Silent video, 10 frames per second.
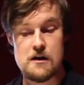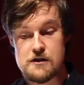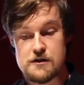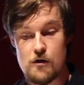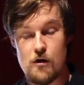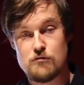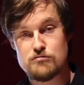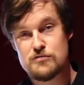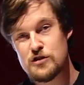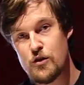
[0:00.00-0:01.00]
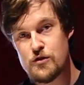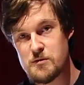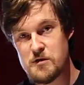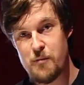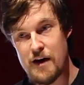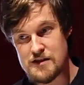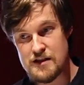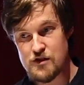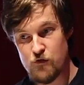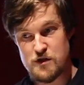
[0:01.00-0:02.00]
So I'll show you some of the
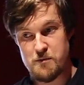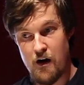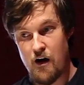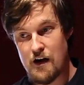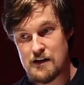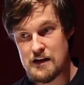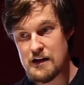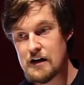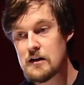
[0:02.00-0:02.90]
basics of what's behind here,